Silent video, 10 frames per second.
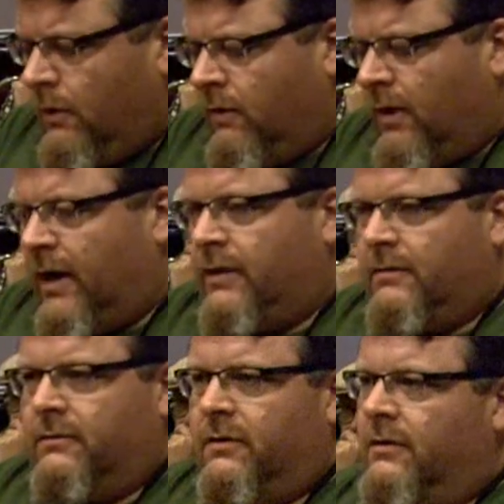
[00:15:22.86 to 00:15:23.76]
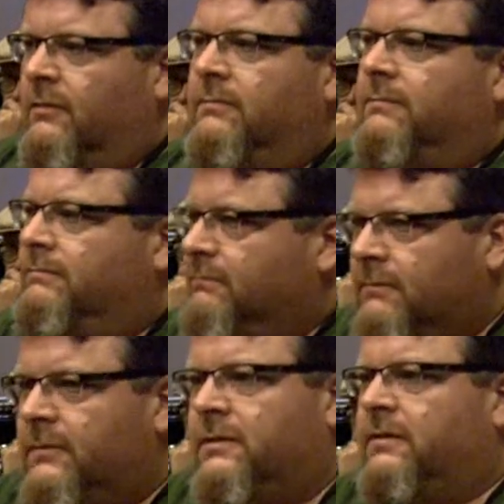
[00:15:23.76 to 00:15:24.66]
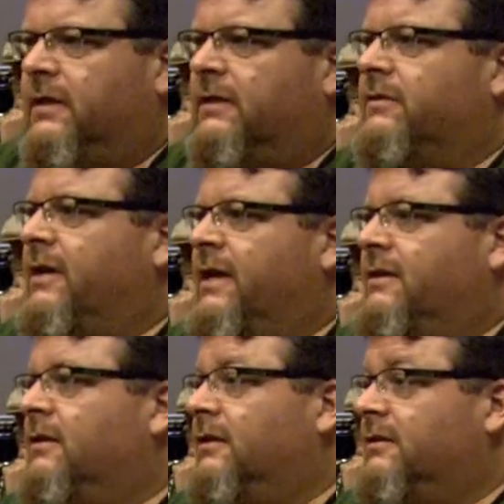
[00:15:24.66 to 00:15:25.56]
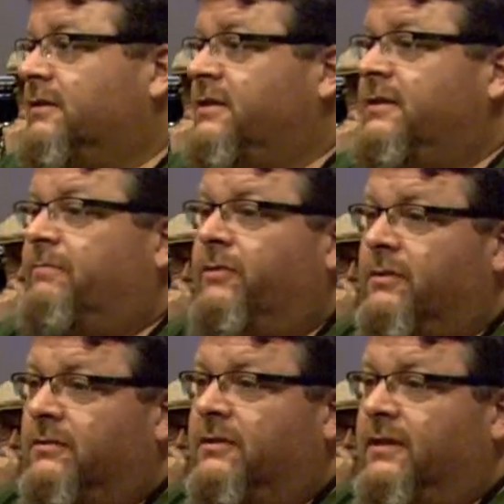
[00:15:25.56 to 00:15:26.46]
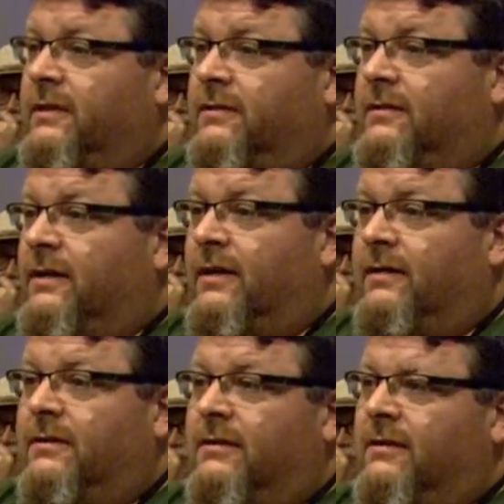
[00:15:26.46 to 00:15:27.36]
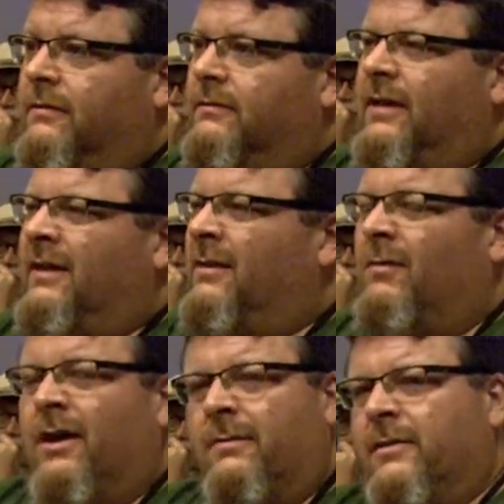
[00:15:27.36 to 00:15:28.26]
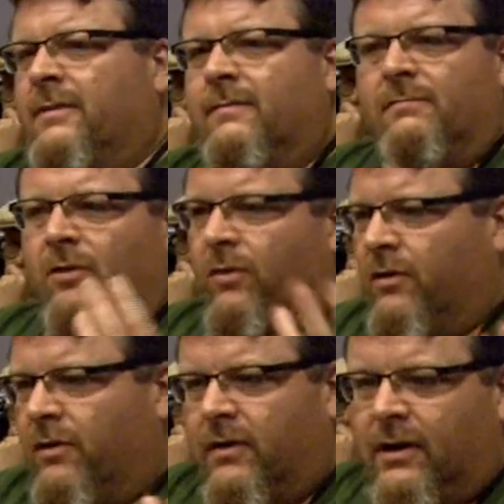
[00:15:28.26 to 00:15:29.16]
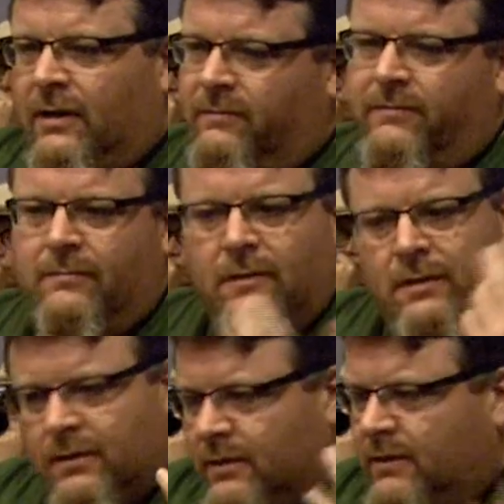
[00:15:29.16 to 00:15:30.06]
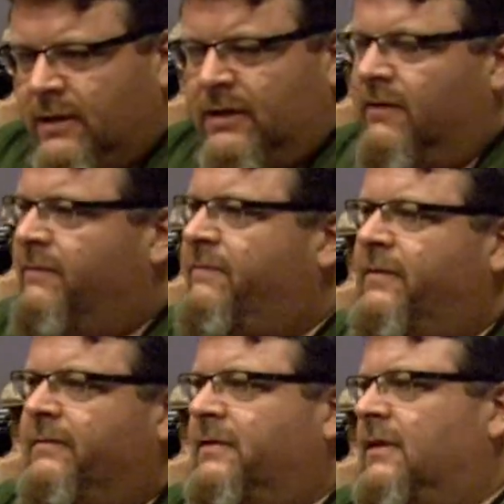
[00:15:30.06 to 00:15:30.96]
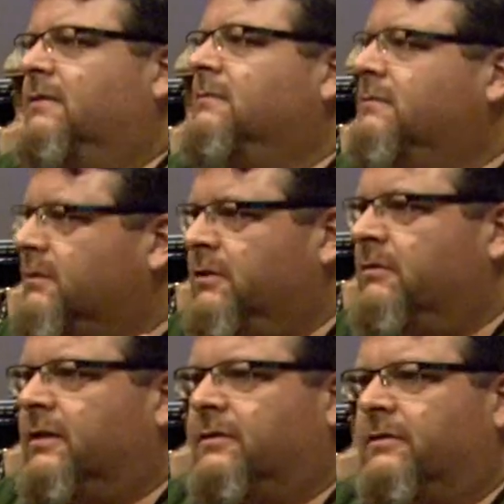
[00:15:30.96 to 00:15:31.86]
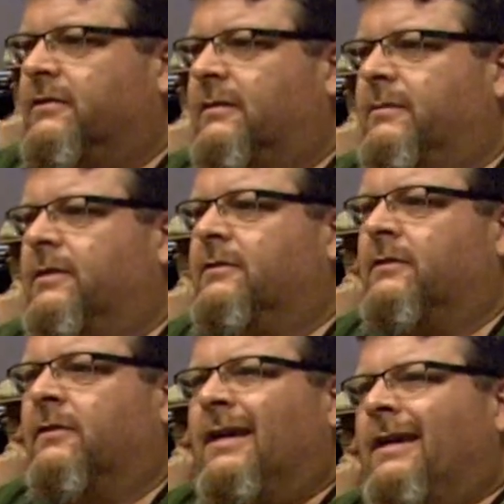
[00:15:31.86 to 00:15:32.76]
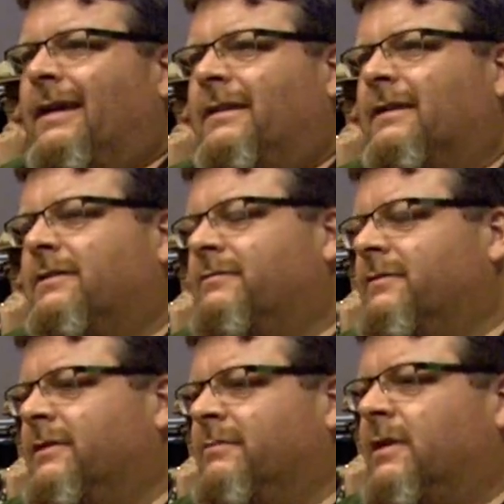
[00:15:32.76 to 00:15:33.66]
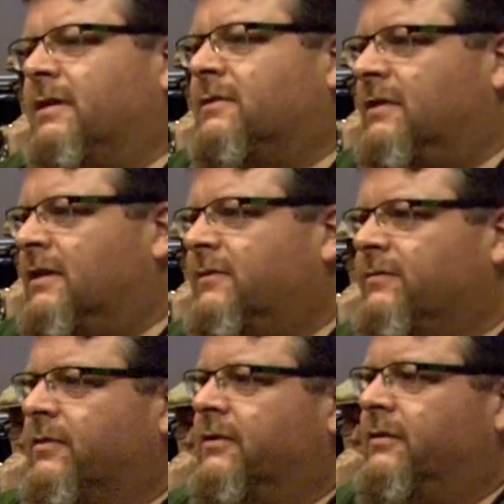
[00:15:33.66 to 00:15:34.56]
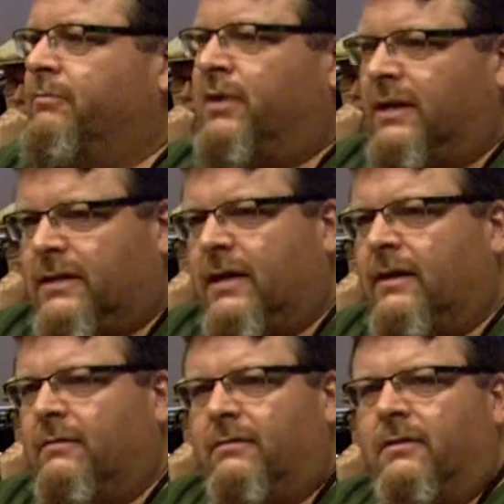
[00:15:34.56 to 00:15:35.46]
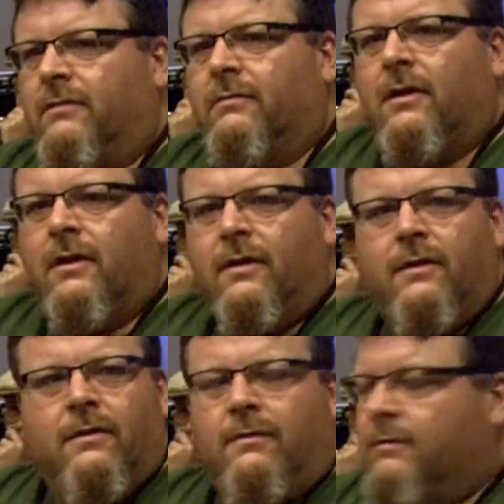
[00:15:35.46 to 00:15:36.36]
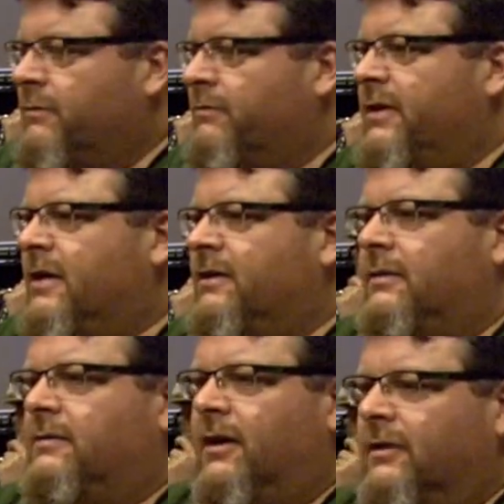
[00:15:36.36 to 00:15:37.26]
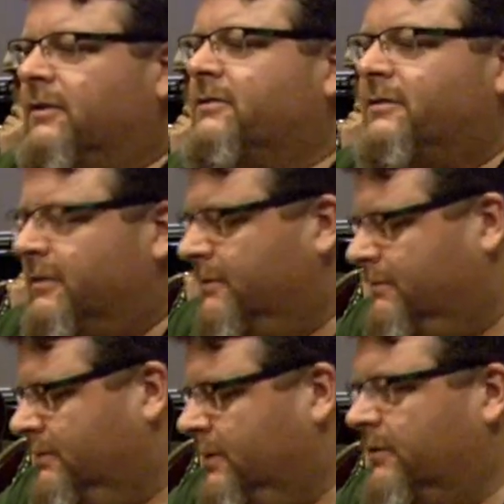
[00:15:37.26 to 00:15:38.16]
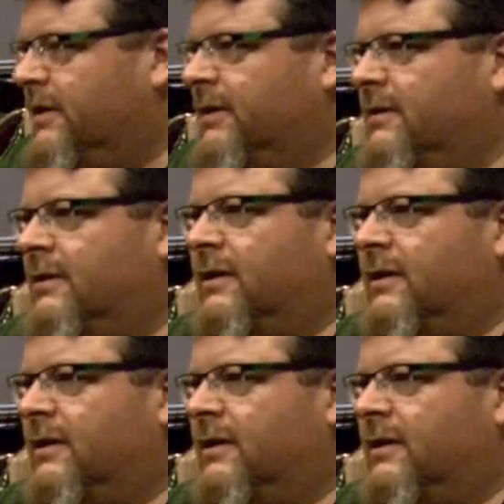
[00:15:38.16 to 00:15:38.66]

oh, I don't know, six or eight dollars a chip for those things, and you know, and they want a minimum order of, you know, 50 units or something. So it doesn't really make sense for you to plunk down, you know, $300 to you know, get